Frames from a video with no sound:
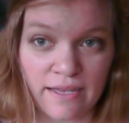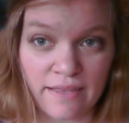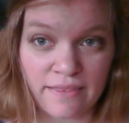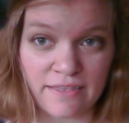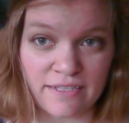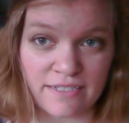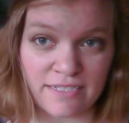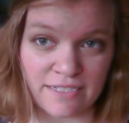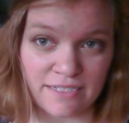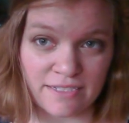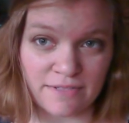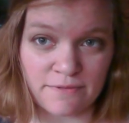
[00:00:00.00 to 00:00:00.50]
and
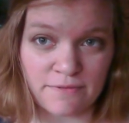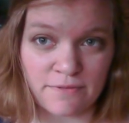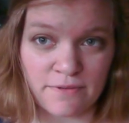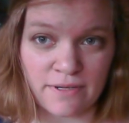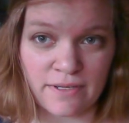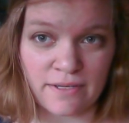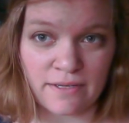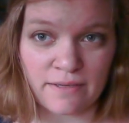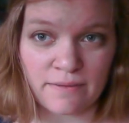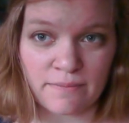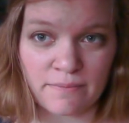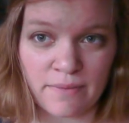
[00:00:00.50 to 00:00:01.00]
this is a
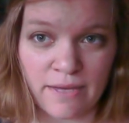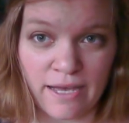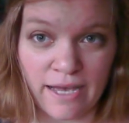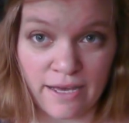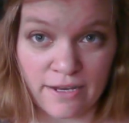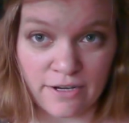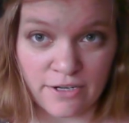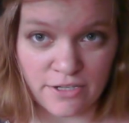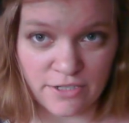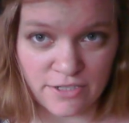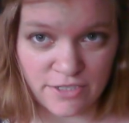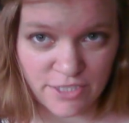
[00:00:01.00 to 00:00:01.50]
free
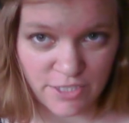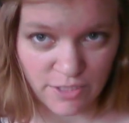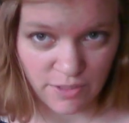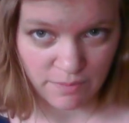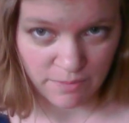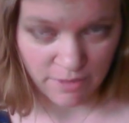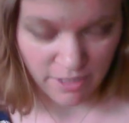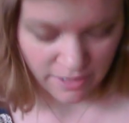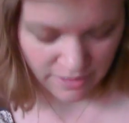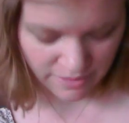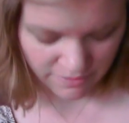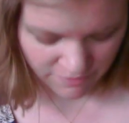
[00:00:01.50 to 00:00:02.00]
pattern, so I'm
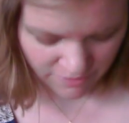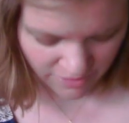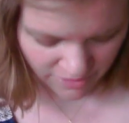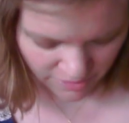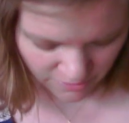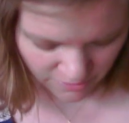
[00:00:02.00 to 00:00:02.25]
not giving